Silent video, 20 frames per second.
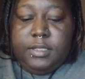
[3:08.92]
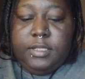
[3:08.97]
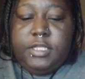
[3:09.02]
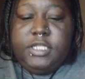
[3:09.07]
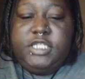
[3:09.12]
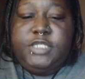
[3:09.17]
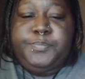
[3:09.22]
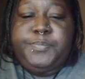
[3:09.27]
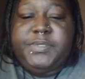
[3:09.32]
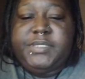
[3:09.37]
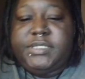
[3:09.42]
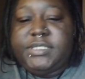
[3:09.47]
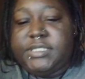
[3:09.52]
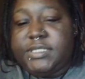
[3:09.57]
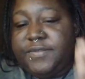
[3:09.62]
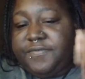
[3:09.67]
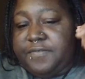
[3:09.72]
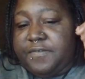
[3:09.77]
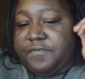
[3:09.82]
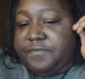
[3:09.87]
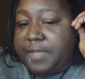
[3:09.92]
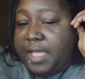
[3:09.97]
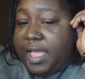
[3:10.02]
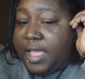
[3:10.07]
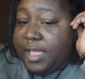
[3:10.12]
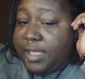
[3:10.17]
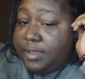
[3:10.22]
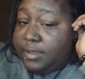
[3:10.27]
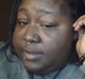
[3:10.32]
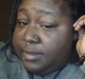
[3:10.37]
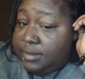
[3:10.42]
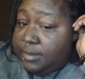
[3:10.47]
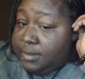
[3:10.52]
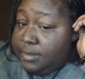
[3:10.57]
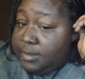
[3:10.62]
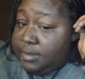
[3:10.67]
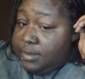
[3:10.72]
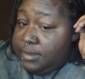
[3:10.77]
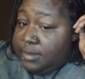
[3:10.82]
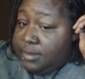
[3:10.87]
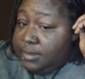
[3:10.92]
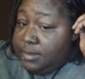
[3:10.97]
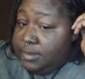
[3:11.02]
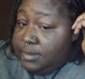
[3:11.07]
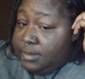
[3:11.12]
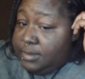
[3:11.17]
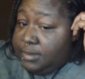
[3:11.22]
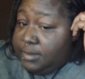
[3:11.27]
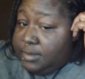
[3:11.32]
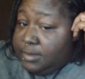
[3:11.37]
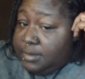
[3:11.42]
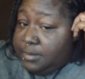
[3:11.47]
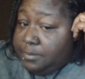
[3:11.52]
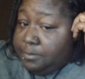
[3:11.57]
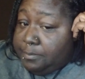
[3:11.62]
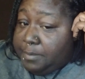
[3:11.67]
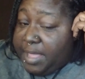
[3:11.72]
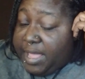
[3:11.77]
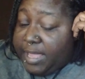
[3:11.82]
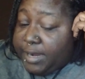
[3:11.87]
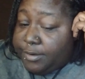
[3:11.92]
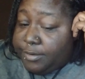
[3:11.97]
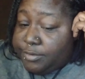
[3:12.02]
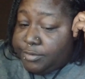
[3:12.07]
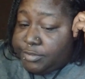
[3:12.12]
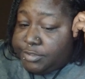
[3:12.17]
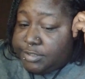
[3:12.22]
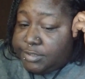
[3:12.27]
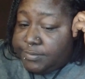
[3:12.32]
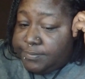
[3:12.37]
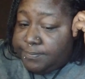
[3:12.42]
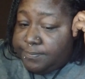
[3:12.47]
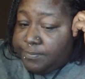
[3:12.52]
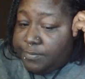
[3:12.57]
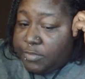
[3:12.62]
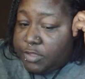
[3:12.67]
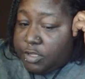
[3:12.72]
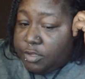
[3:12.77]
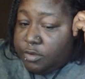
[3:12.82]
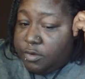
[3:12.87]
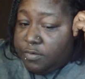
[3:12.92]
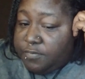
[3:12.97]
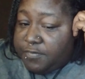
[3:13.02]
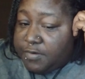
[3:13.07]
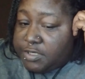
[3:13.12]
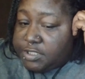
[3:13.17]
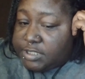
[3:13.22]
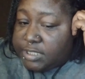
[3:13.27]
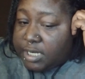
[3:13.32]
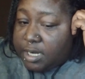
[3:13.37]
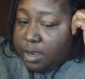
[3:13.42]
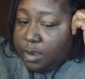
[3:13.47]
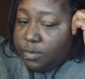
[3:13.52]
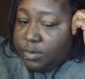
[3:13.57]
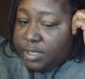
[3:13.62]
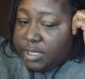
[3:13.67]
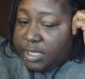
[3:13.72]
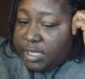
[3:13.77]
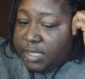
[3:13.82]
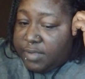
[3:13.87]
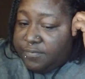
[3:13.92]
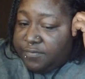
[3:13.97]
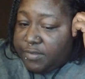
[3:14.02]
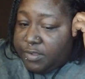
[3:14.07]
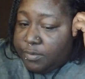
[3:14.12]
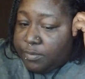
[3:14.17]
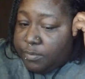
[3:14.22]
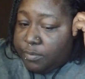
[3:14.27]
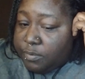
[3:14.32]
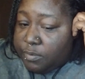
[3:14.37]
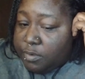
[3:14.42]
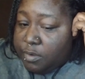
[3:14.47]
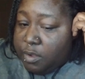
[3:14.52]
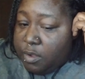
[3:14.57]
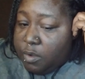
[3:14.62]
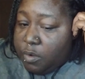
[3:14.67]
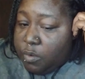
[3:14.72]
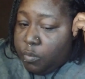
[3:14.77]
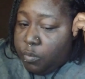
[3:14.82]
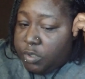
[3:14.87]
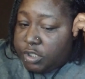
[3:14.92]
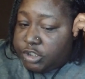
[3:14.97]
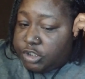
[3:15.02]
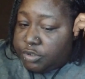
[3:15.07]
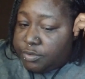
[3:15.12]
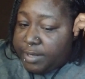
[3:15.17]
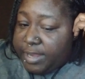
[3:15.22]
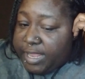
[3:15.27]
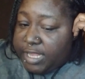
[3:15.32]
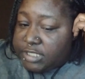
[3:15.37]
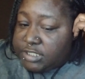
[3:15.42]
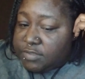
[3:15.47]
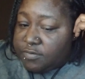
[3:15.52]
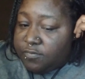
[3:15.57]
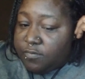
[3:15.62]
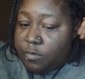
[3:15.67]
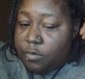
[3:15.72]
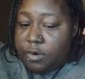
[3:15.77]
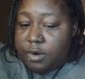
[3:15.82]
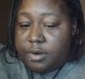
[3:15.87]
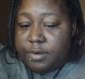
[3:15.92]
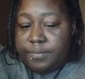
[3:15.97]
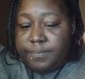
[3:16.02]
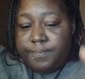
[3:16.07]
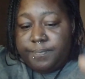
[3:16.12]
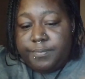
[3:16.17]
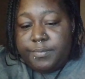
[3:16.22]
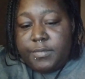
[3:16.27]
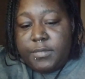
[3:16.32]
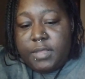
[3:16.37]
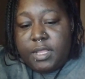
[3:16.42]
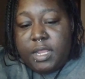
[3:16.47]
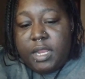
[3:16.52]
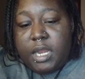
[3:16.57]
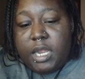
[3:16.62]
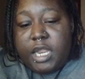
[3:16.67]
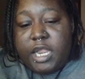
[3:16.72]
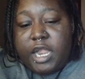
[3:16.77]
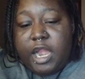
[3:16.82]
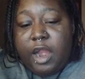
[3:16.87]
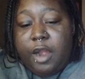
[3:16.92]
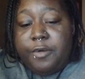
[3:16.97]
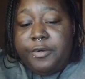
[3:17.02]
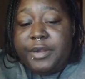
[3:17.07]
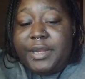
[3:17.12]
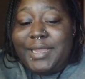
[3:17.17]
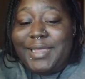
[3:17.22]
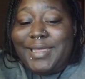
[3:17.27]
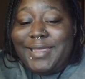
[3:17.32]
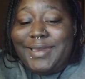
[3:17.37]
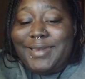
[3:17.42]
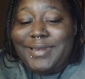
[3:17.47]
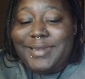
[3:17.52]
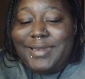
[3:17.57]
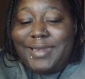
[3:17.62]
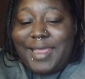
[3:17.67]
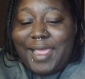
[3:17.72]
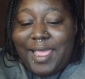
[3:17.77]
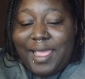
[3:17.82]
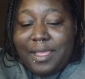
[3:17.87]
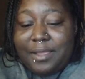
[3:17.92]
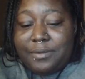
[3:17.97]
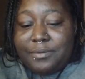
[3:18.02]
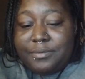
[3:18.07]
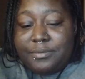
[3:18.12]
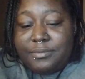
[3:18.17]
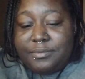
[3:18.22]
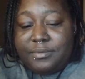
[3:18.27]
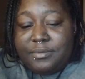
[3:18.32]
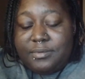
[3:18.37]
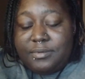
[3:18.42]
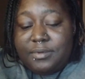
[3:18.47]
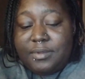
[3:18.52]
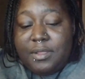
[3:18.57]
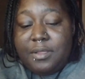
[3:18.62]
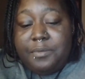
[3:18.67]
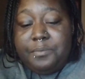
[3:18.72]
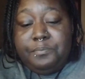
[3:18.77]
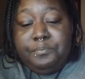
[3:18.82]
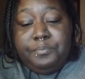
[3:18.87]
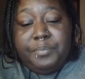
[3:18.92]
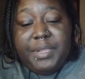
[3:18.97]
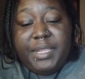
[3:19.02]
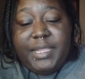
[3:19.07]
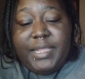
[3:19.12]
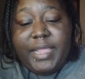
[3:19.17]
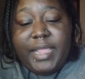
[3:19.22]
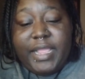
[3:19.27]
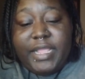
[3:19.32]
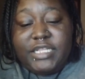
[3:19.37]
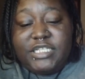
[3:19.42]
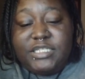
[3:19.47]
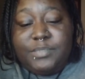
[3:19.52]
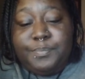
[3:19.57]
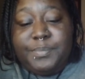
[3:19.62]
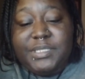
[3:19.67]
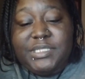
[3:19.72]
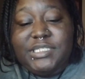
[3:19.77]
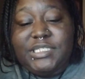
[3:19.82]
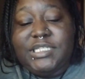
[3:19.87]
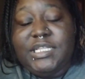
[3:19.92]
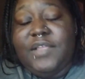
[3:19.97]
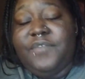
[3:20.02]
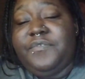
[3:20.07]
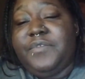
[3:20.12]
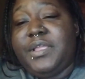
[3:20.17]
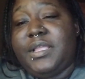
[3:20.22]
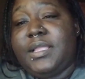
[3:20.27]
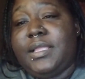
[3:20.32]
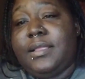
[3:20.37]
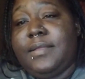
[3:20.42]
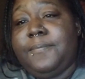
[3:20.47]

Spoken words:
Specify matters. The universe can only give you what you ask for. Narrow it down. Be as specific